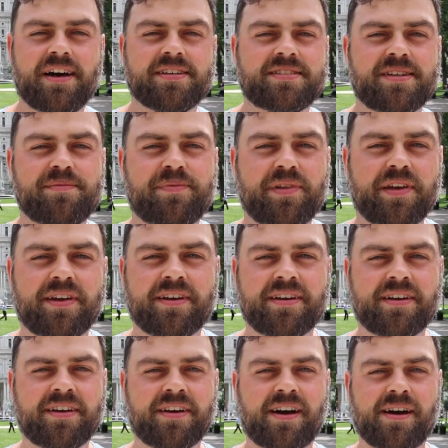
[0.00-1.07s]
Something
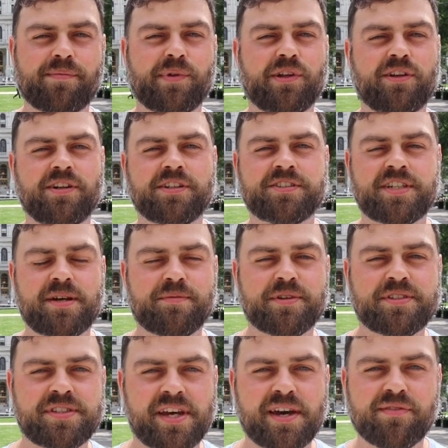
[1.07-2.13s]
I'm a little ashamed
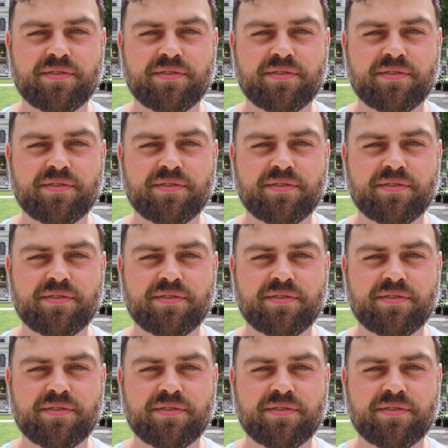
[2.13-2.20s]
to say.